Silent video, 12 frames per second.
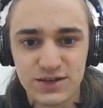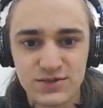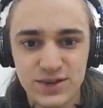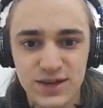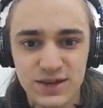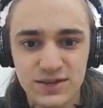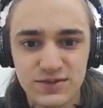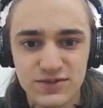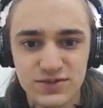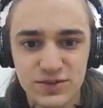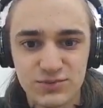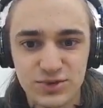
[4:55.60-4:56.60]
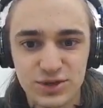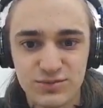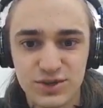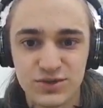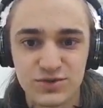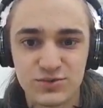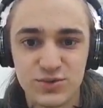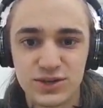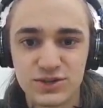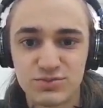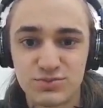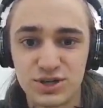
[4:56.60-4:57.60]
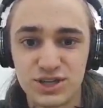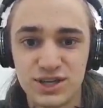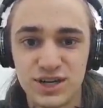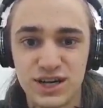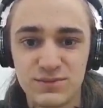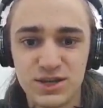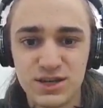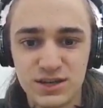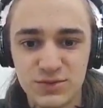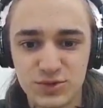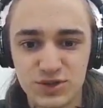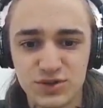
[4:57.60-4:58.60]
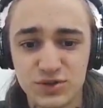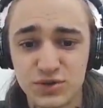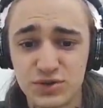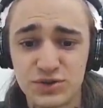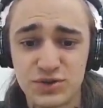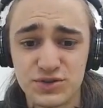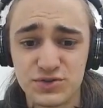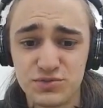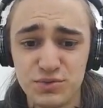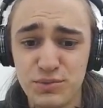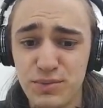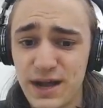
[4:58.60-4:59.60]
So I think a stone brick build, while it's pretty common, it wouldn't look super